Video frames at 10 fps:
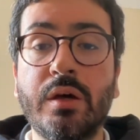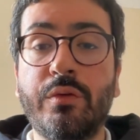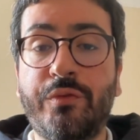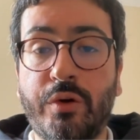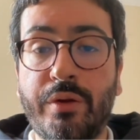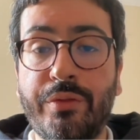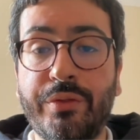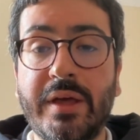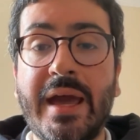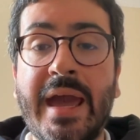
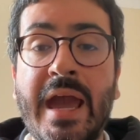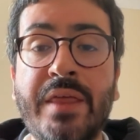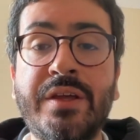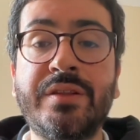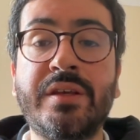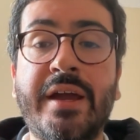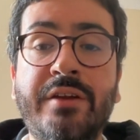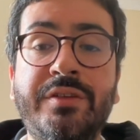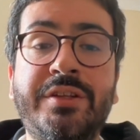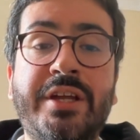Fourth, having the
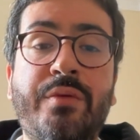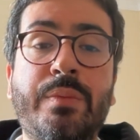hereditary